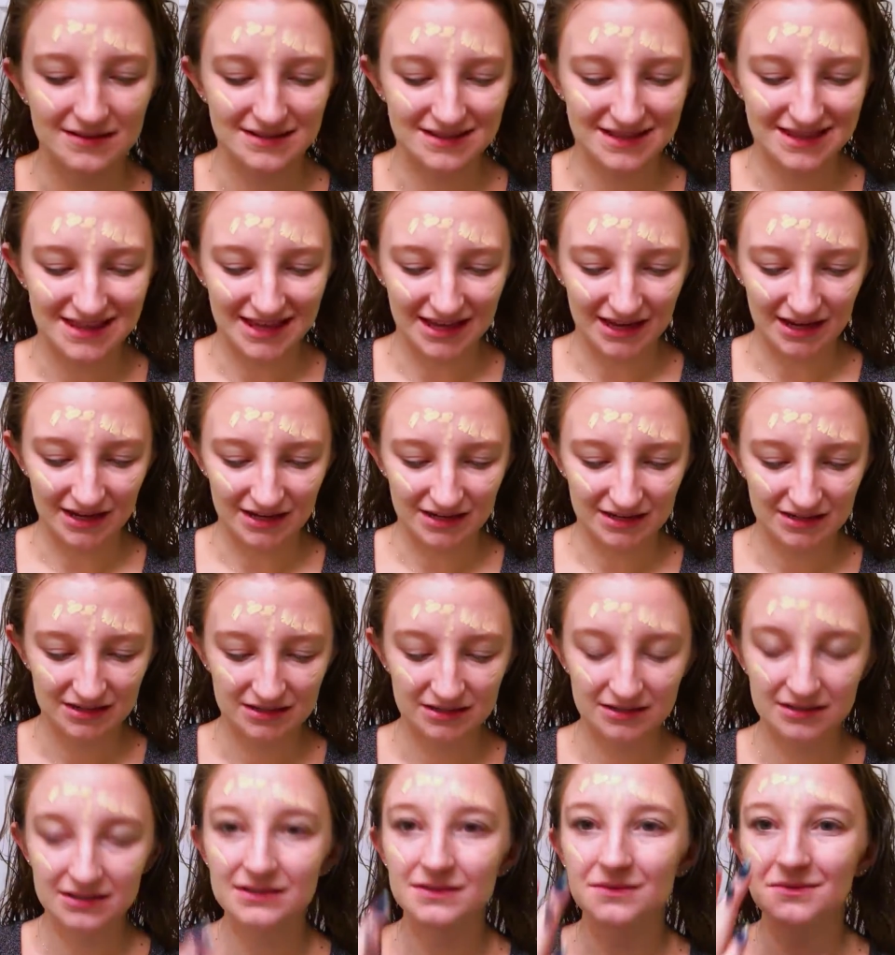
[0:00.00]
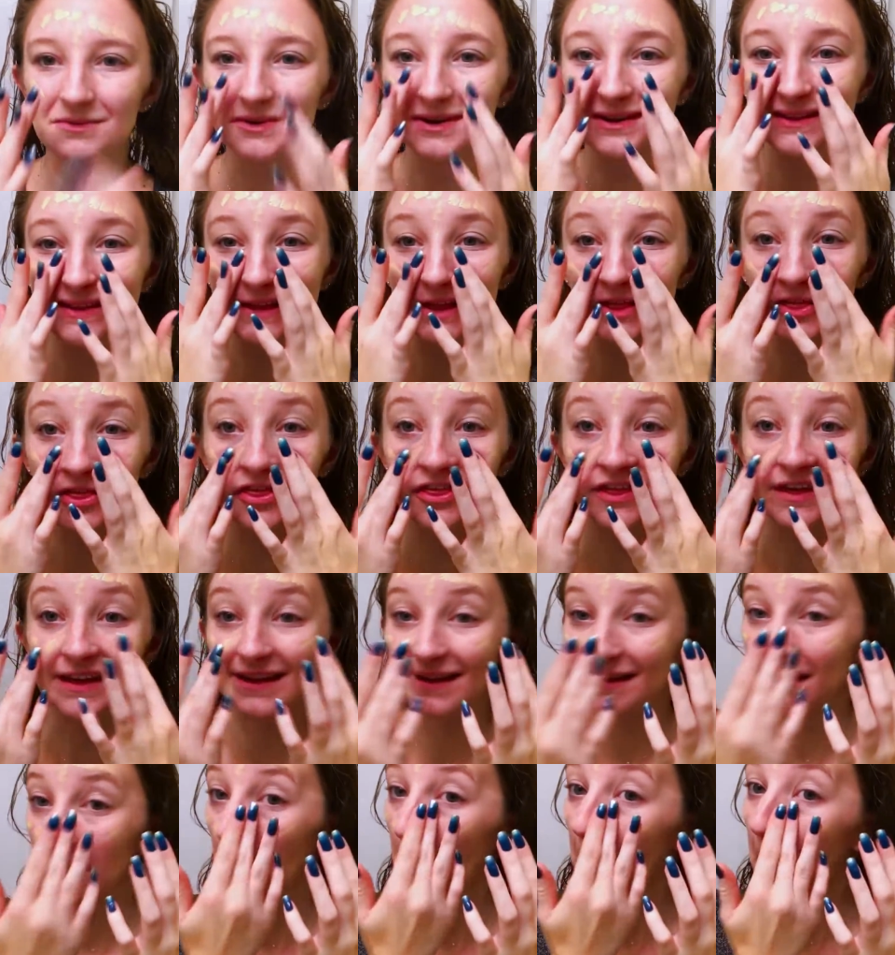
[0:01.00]
it's thick, it's really
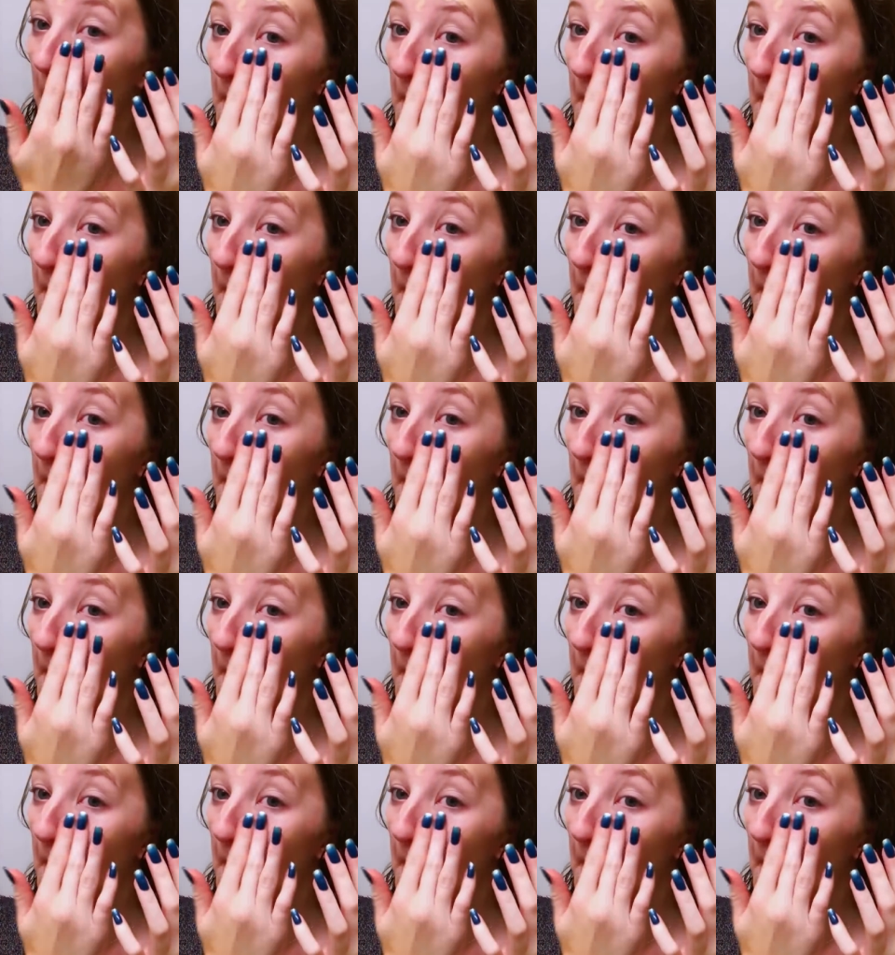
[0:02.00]
thick.